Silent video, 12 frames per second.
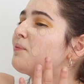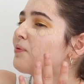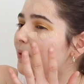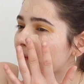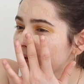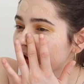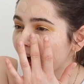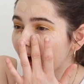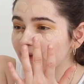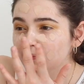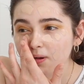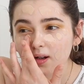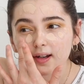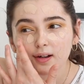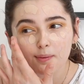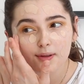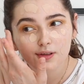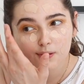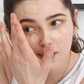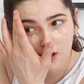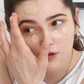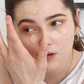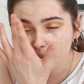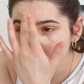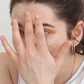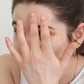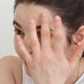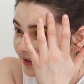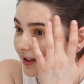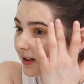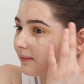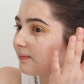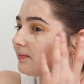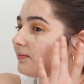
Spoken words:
Probably have put a little bit too much on, but we'll see.